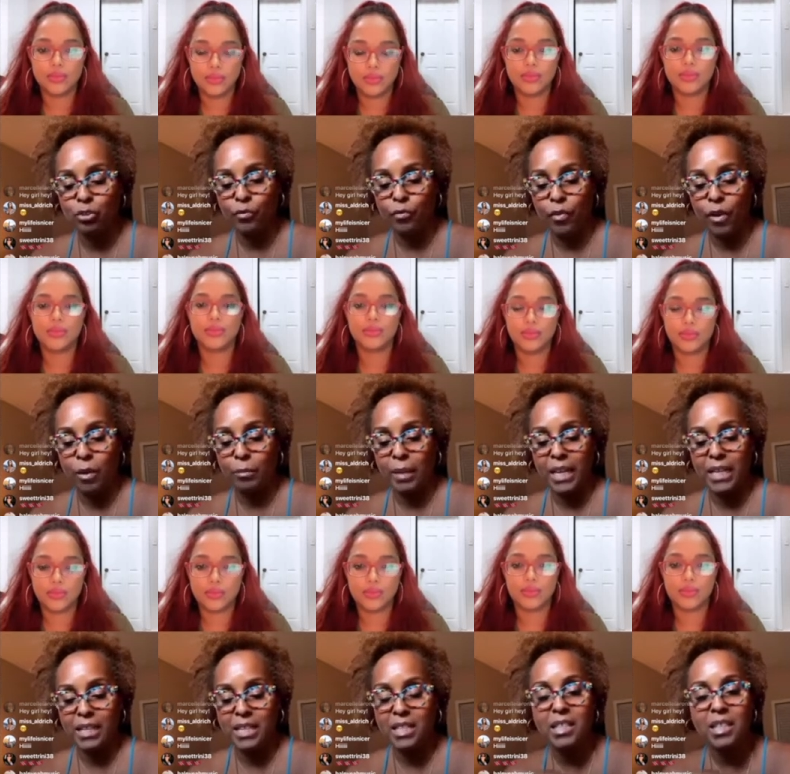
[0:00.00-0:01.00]
Speaker 1: from like
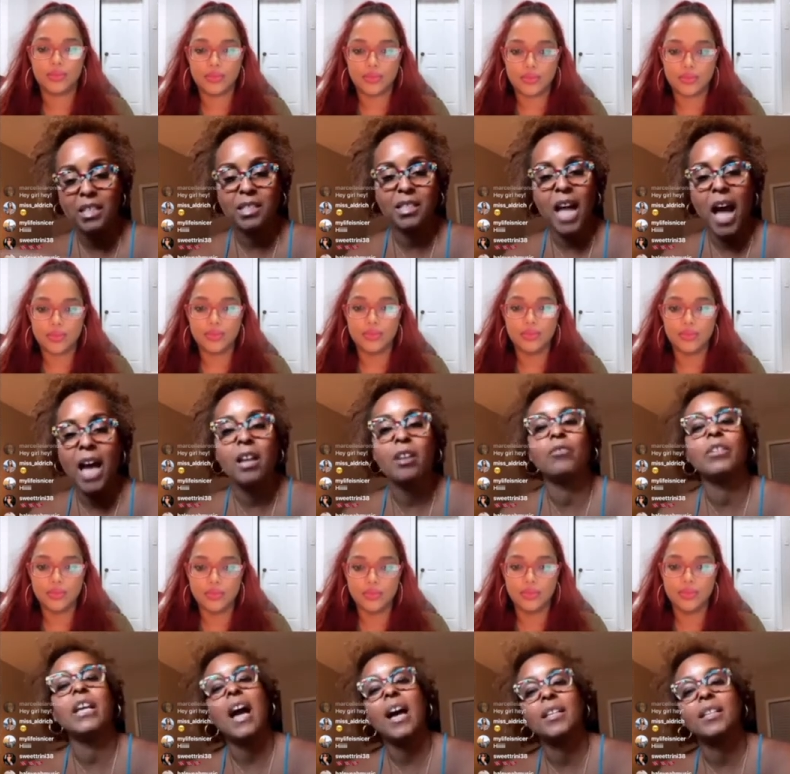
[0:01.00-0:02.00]
this is not a
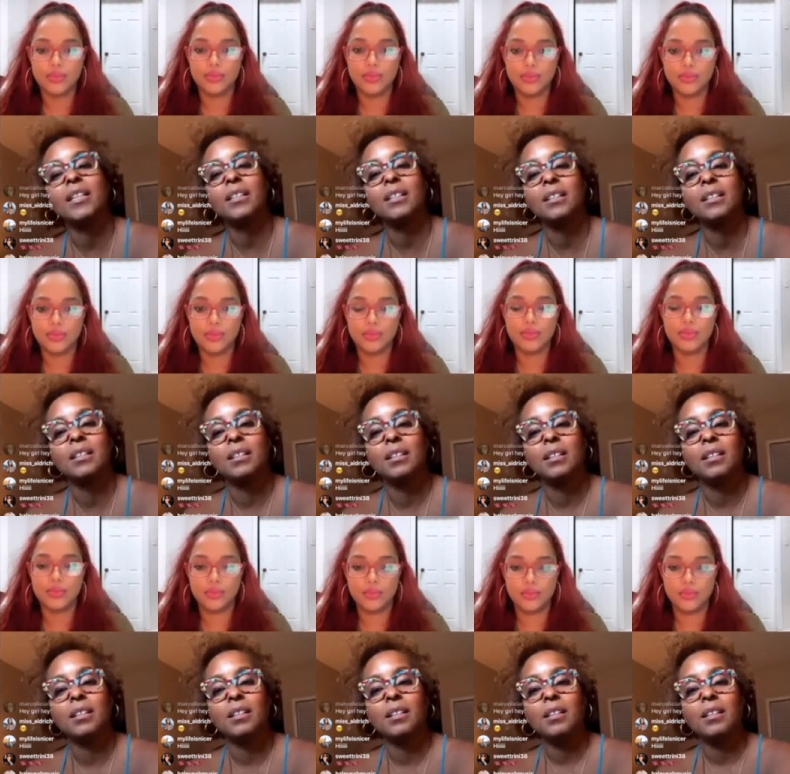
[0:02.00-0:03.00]
reality
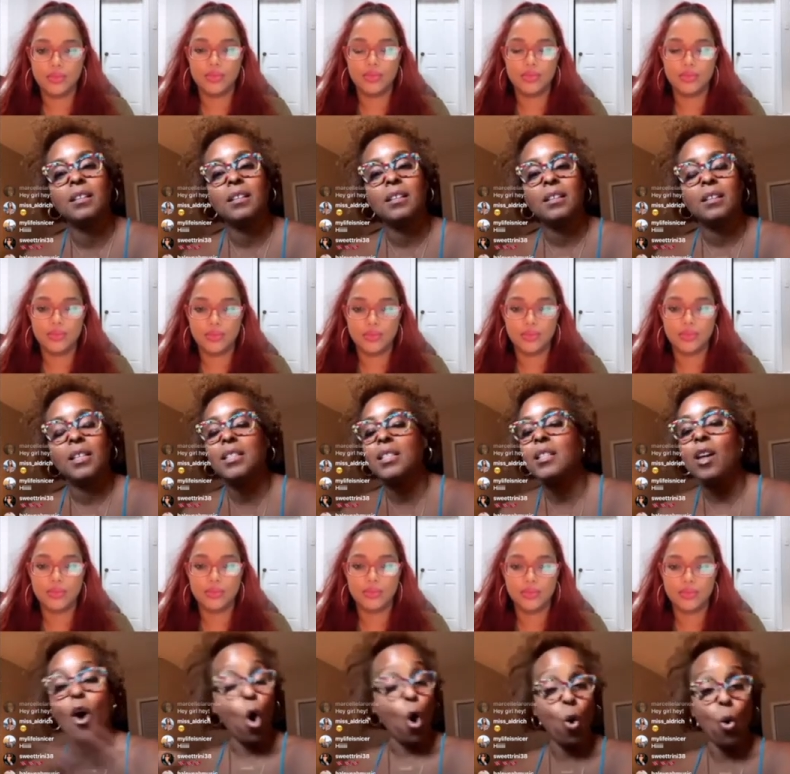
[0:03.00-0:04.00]
mm-hmm. this is a
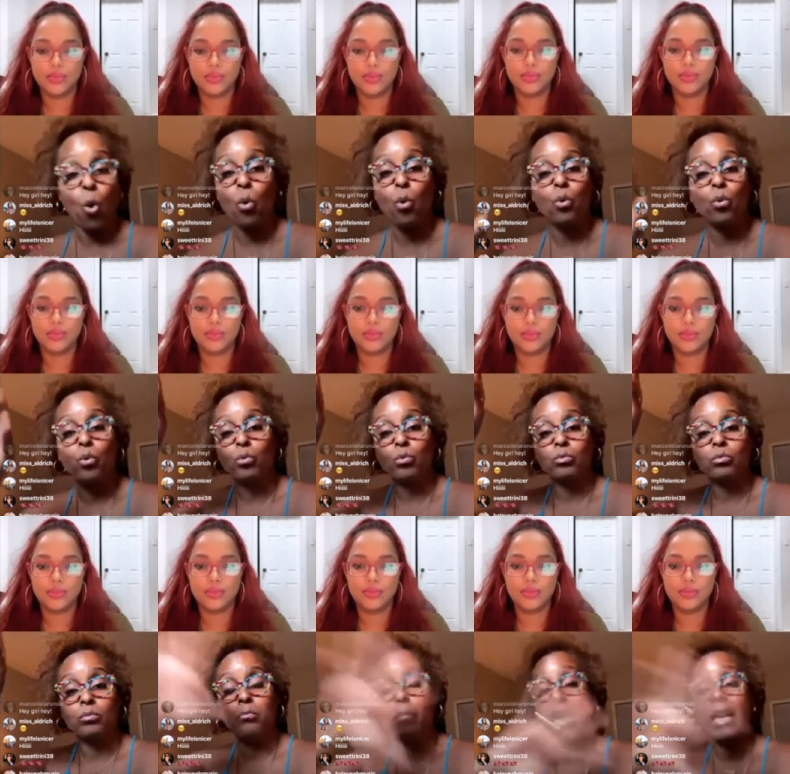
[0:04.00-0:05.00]
whole
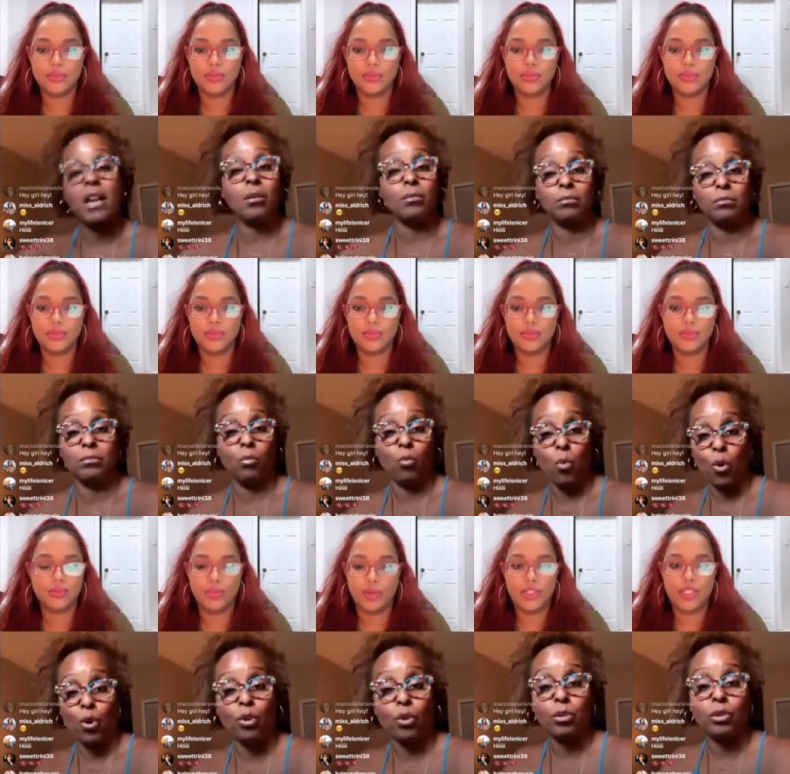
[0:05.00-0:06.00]
made up
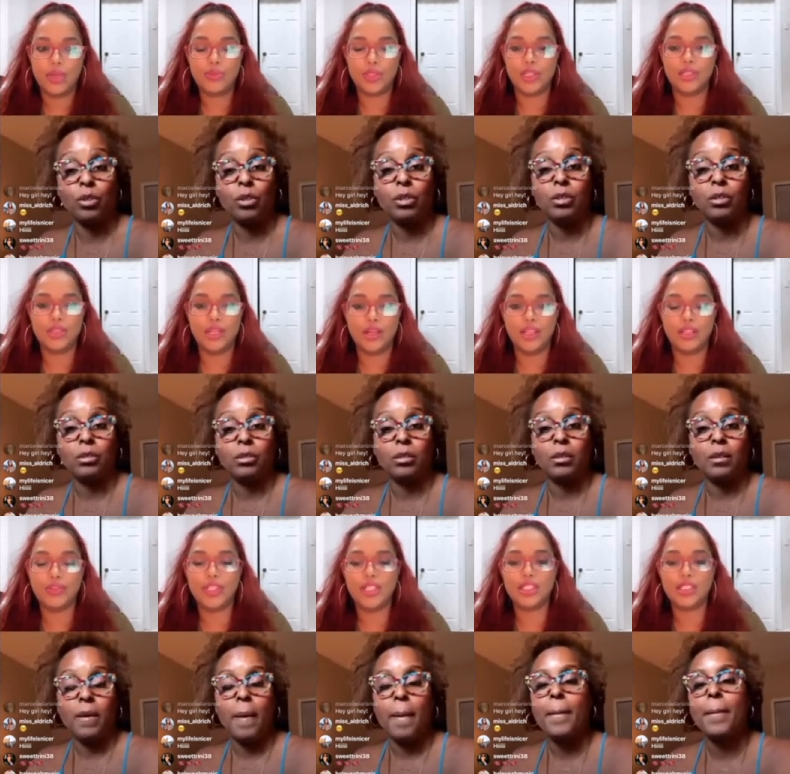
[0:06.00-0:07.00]
world
Speaker 2: perception it's, yeah
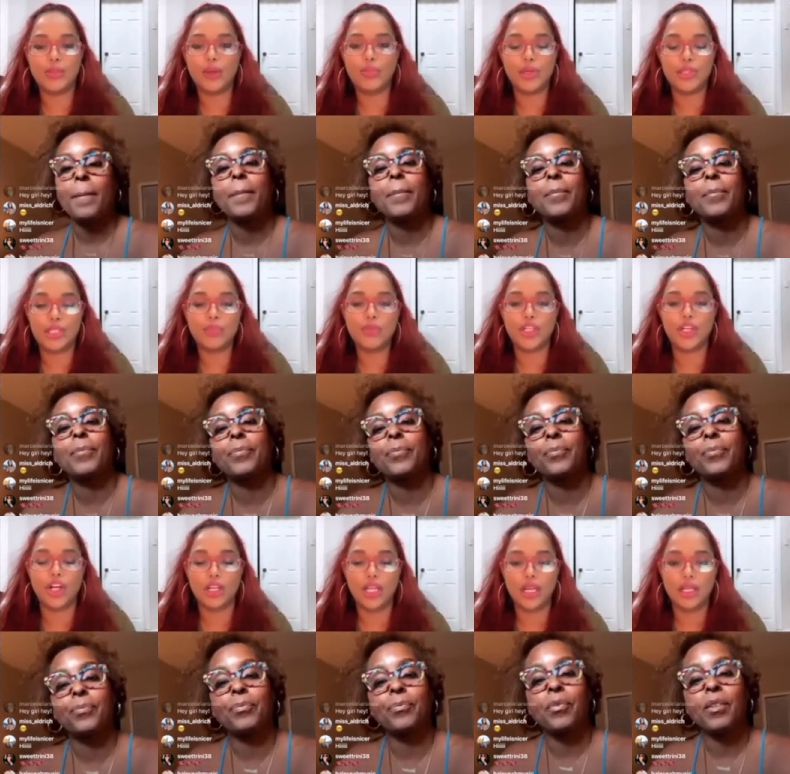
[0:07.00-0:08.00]
everything is about perception
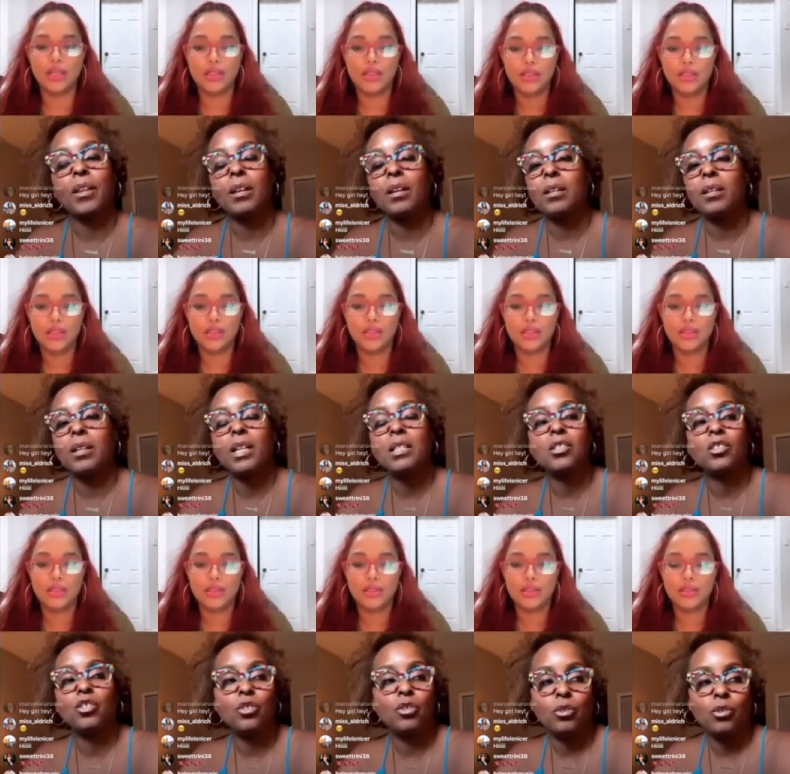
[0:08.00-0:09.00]
online
Speaker 1: because
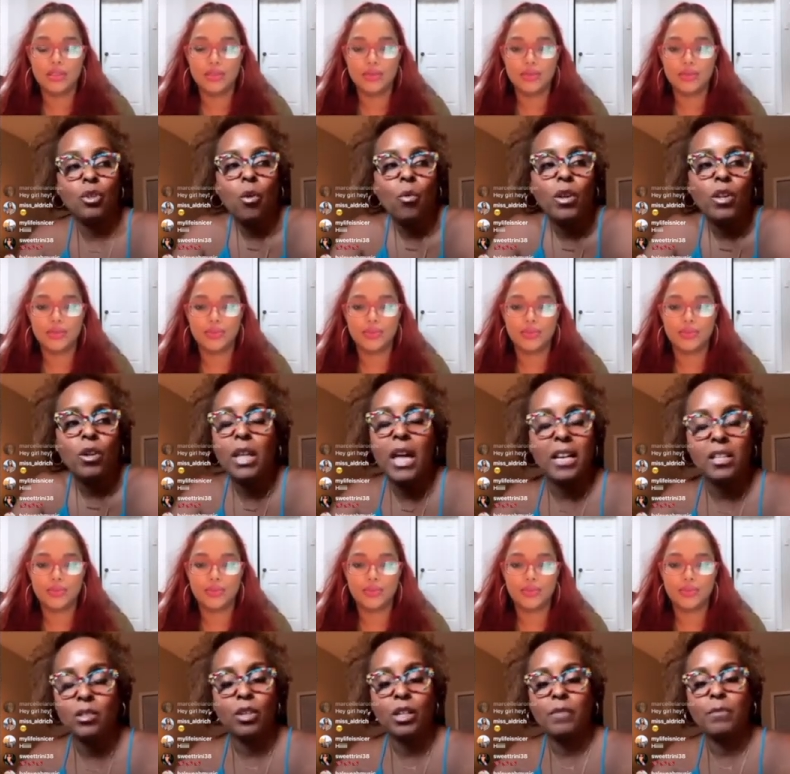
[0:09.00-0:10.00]
no one online is
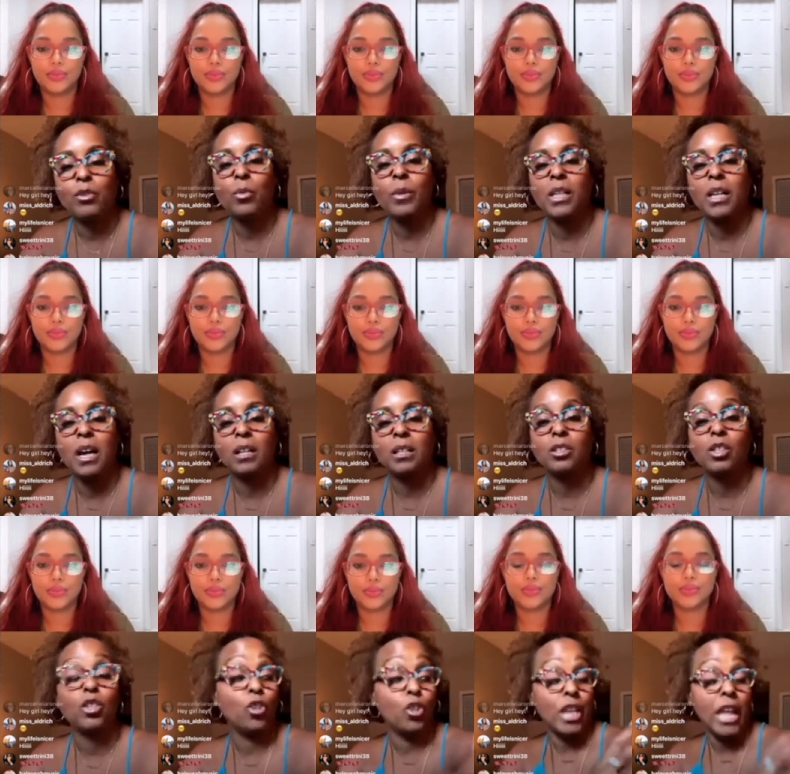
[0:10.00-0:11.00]
going to give you $20
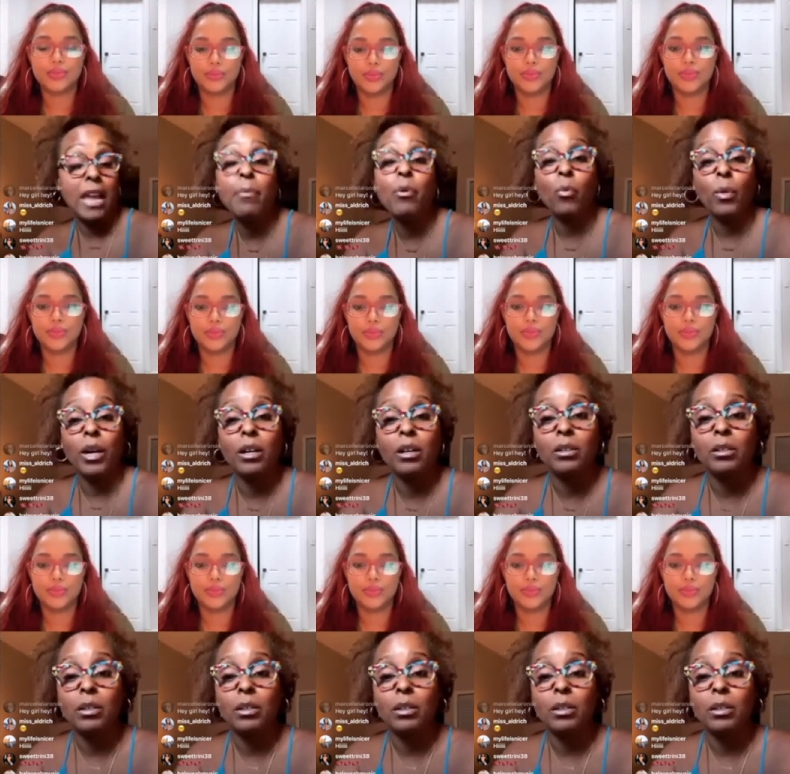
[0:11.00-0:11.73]
your neighbor will